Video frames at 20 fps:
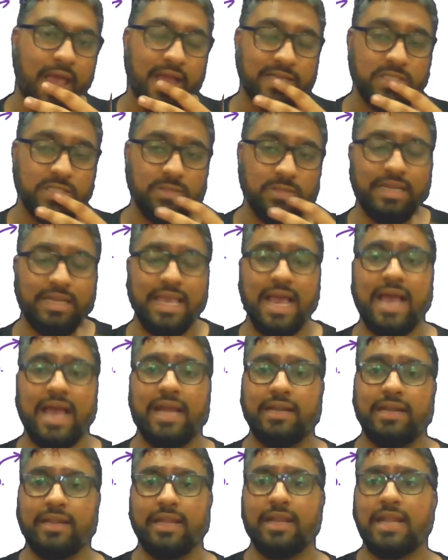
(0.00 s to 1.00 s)
actual
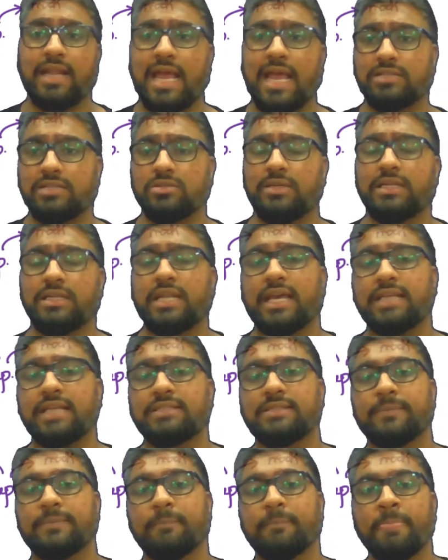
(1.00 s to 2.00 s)
CAT, right, actual test,